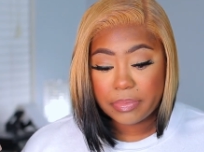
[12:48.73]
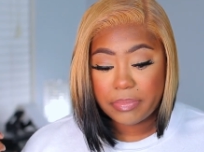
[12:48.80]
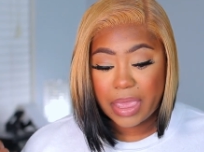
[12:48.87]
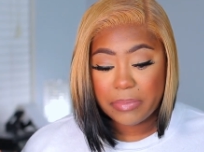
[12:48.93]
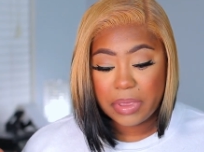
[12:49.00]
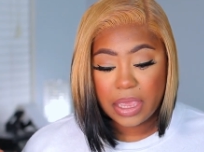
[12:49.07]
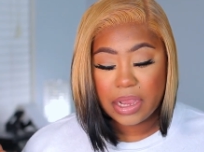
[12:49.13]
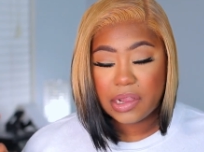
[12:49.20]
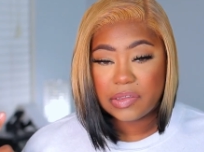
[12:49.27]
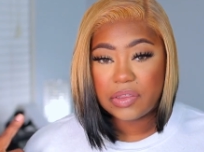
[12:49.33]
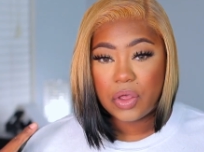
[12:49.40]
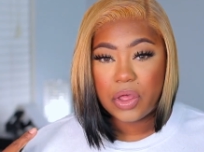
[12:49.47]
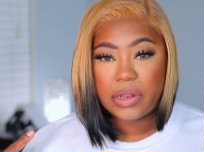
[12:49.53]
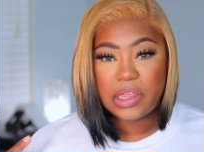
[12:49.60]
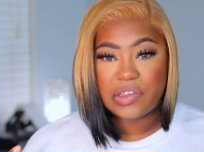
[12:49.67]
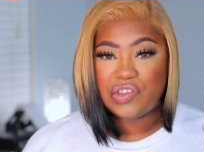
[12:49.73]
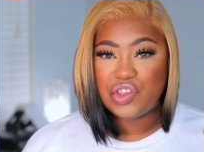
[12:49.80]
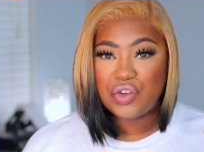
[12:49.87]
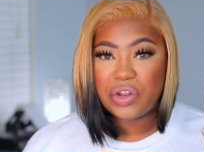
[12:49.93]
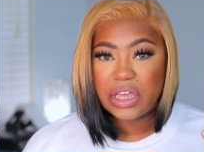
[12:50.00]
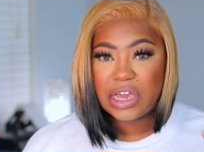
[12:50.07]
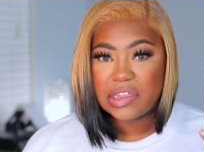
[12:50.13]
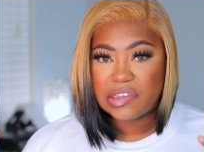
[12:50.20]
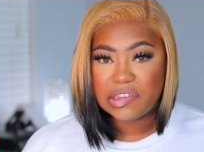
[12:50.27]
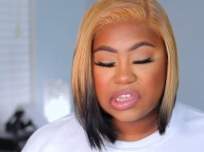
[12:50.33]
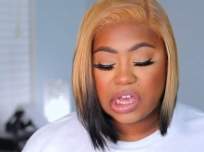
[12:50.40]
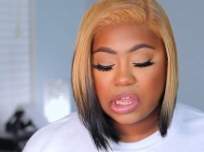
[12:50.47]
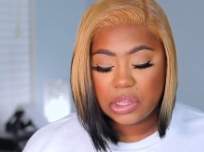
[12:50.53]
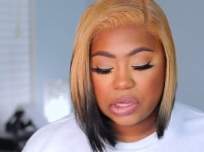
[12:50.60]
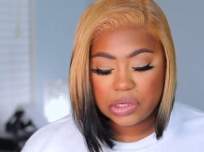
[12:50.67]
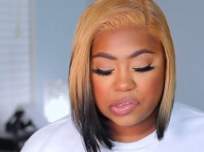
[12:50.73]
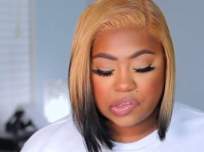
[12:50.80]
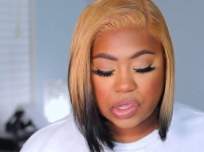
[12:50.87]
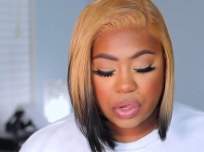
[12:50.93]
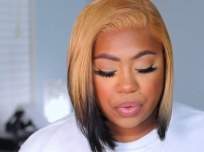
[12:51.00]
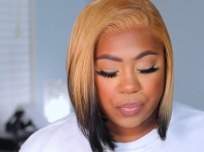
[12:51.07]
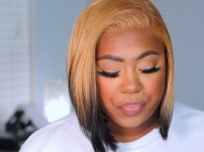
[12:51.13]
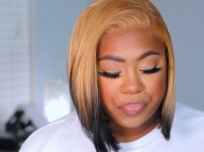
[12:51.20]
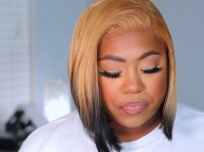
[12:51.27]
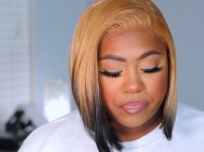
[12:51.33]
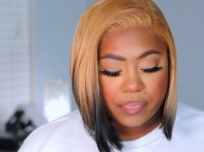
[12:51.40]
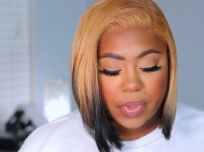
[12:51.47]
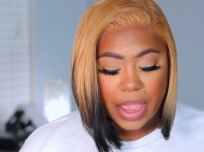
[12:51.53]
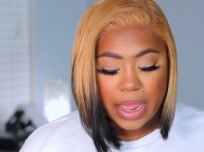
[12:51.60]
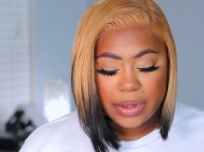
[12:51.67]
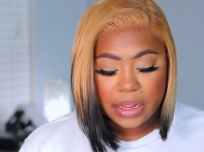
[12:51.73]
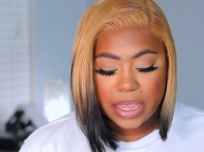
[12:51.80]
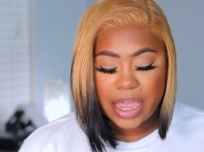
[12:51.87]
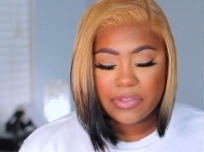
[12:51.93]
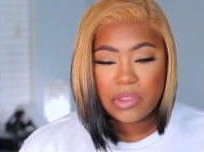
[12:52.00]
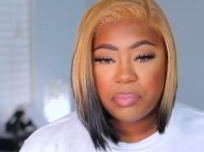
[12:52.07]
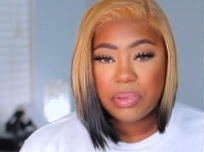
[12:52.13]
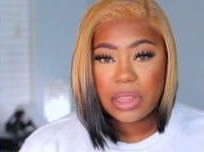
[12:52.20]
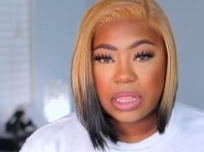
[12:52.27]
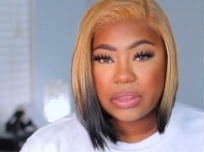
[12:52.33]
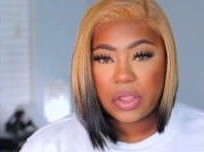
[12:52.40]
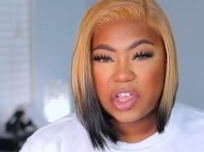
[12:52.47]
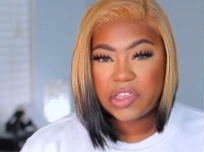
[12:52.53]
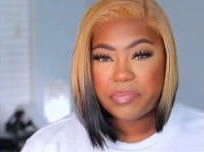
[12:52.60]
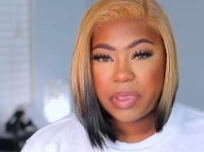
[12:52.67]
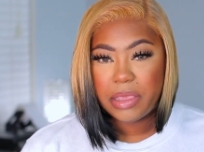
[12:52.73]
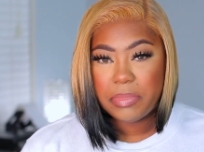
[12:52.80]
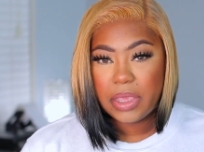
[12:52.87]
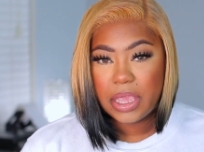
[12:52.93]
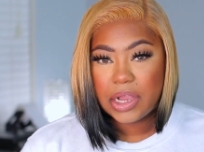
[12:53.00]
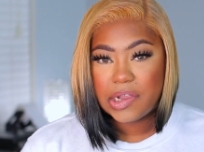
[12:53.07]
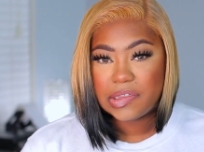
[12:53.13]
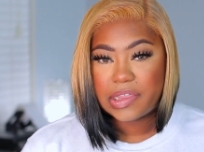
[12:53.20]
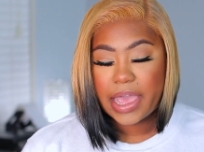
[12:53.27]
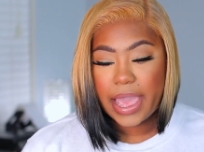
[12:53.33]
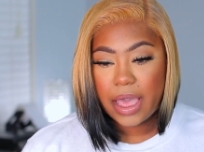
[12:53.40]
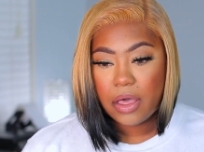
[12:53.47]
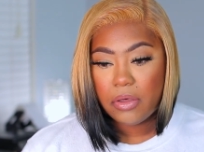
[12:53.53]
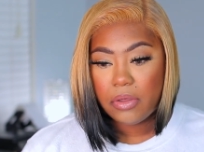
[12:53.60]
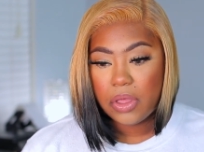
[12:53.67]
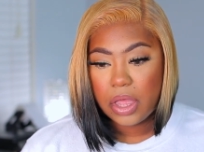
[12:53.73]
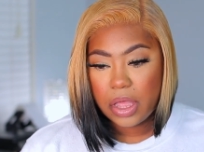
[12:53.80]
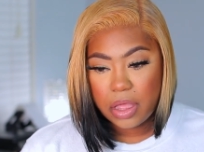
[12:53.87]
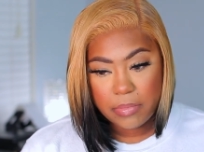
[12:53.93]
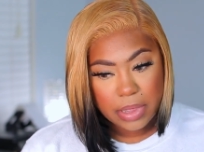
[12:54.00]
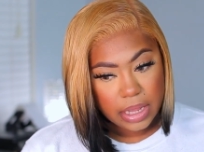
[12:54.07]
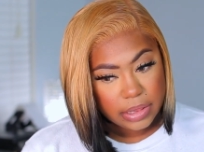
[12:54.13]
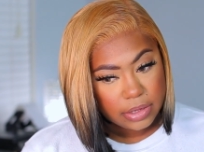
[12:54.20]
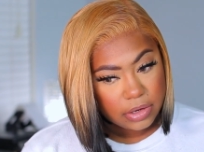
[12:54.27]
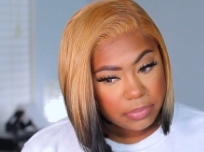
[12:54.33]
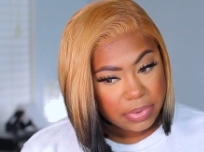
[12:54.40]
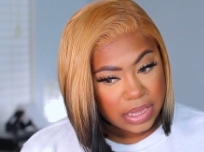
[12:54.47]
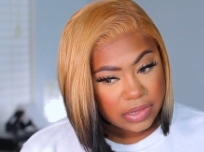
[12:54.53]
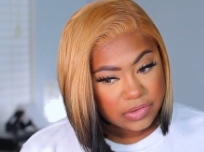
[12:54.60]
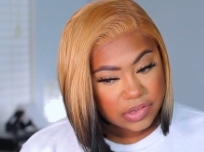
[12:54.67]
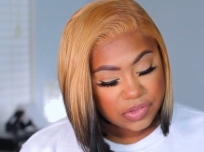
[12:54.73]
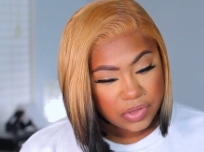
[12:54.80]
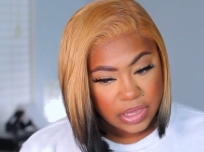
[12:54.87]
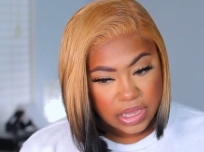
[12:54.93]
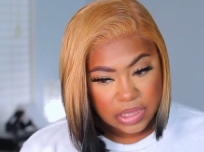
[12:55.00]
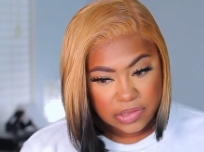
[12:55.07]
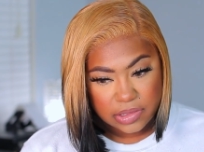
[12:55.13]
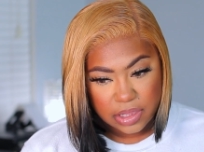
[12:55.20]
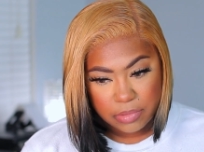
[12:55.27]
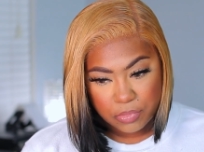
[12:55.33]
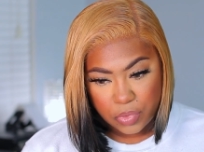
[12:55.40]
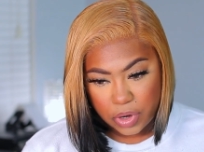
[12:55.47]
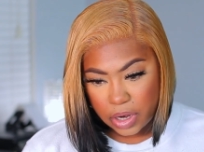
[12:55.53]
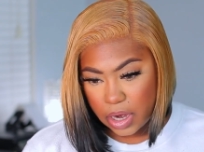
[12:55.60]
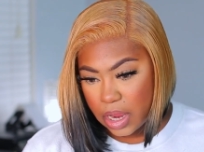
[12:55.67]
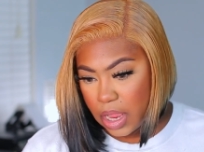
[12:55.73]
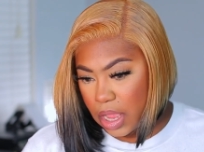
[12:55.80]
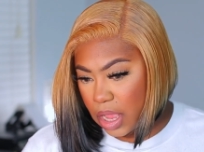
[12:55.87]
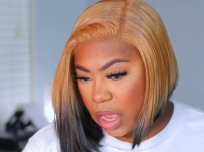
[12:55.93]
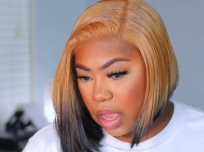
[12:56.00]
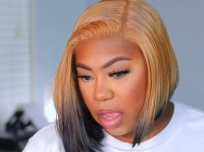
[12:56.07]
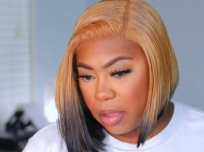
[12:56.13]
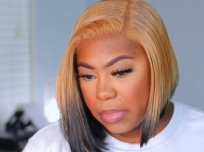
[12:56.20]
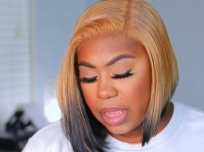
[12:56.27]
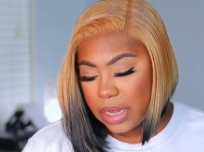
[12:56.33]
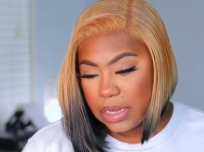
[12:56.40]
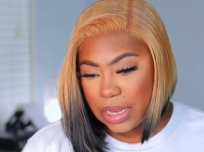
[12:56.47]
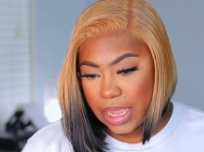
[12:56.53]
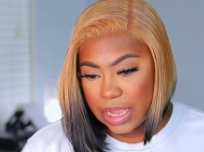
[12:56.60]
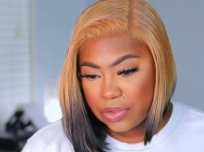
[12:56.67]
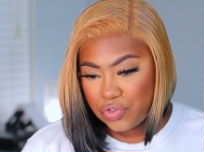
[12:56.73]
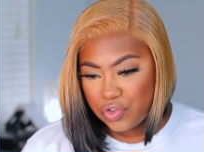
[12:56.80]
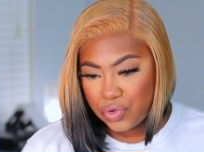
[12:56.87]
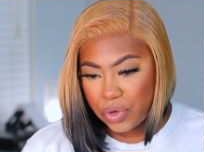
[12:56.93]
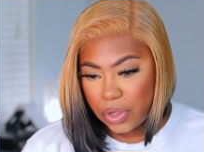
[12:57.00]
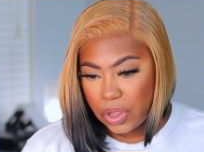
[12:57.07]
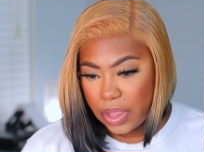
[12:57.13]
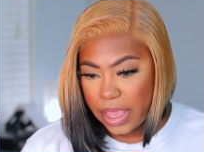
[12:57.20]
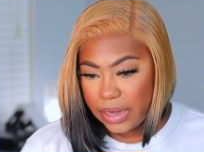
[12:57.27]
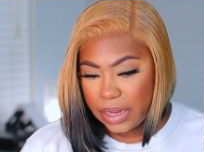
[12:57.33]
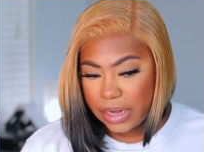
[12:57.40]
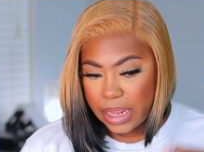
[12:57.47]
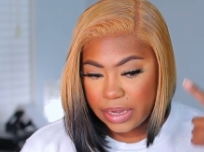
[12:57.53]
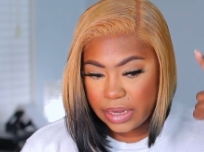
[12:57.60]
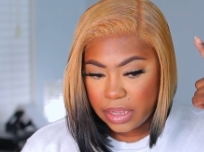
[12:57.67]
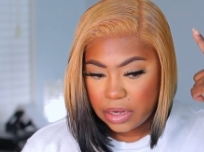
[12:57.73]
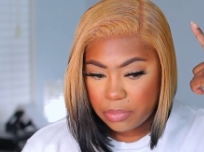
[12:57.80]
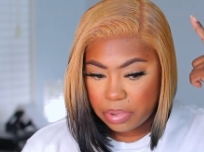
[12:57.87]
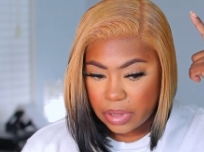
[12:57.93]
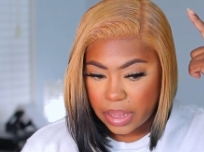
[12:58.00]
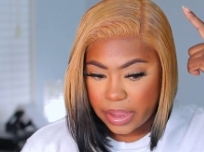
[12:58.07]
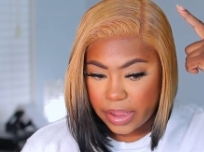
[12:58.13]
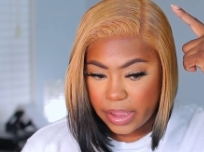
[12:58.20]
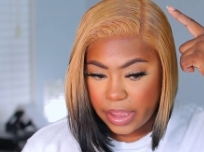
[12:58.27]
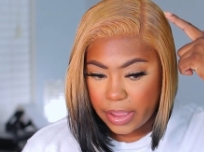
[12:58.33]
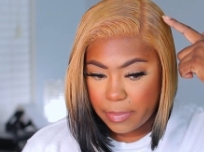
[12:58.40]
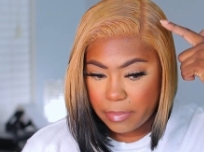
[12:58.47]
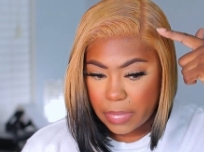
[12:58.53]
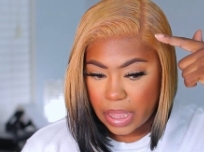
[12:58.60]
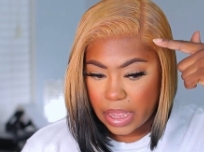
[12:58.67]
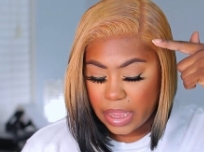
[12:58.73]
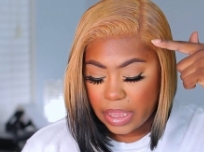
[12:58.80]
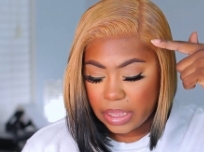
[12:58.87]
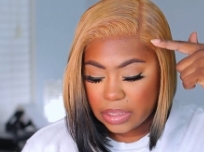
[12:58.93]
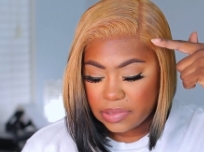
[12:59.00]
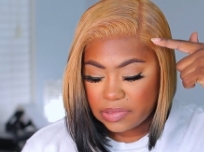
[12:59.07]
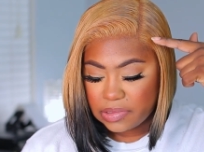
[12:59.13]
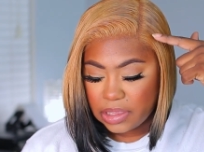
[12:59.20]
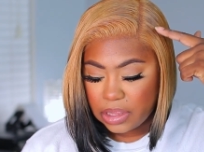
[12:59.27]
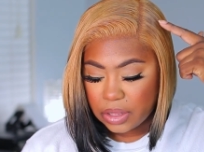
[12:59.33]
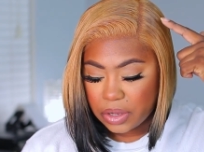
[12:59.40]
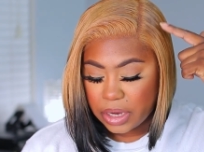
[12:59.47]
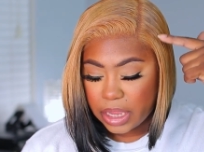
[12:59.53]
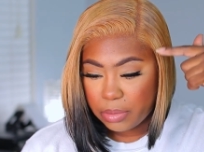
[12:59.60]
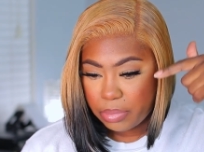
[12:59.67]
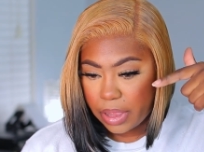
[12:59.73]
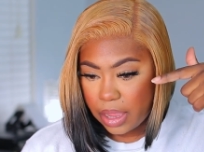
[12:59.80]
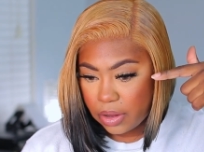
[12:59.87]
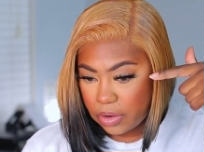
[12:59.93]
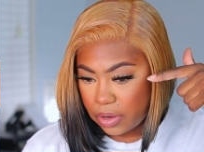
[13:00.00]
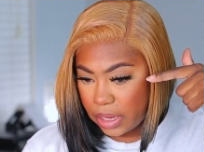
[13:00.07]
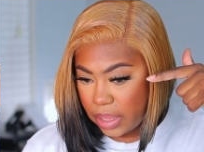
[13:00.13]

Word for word: baby hairs on this unit because it's colored. So I did have to pluck those baby hairs out um, a little bit just to get it to look more um, natural. And then I did apply my concealer and powder